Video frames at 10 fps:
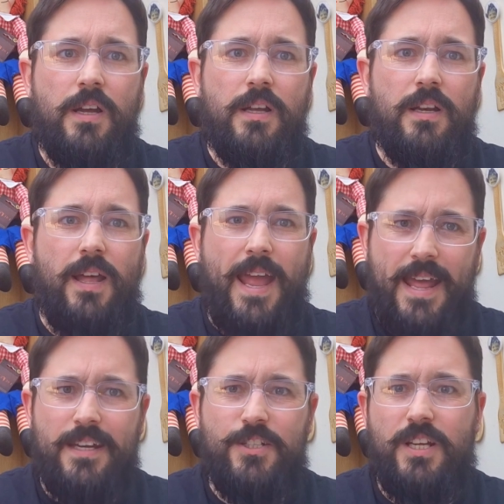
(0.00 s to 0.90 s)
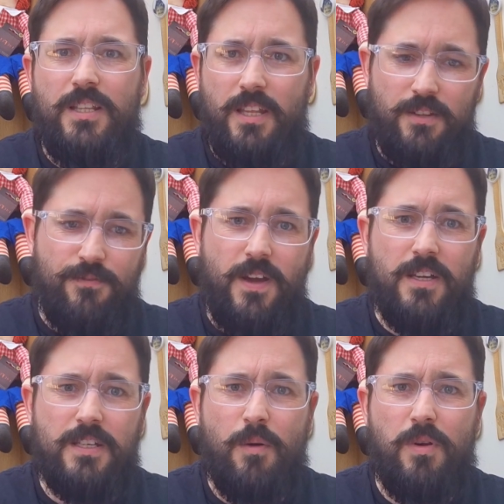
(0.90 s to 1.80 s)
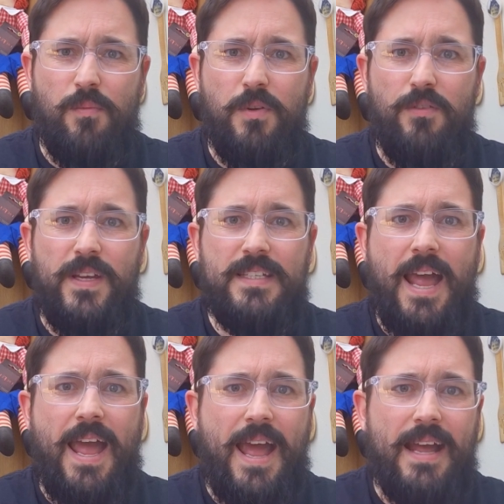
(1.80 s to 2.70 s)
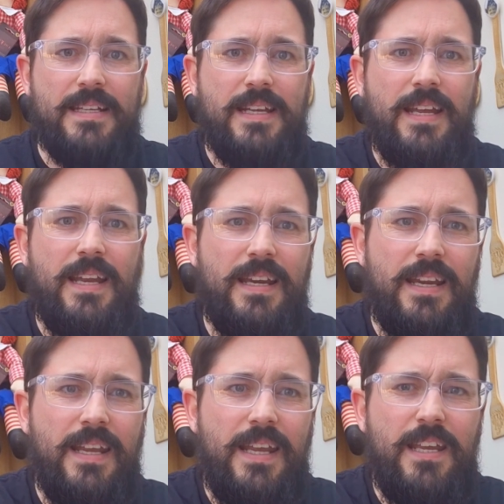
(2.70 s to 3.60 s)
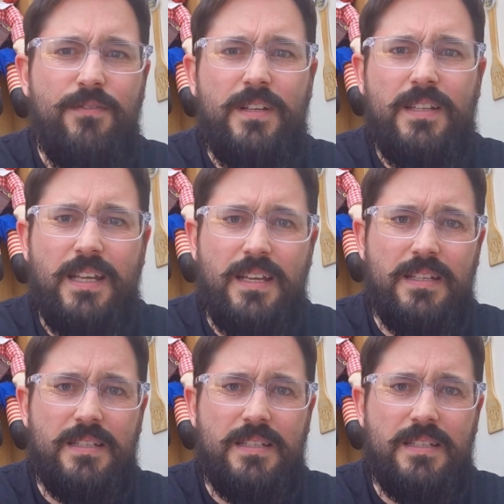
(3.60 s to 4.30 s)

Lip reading: like energy that the first couple of movies had. And even things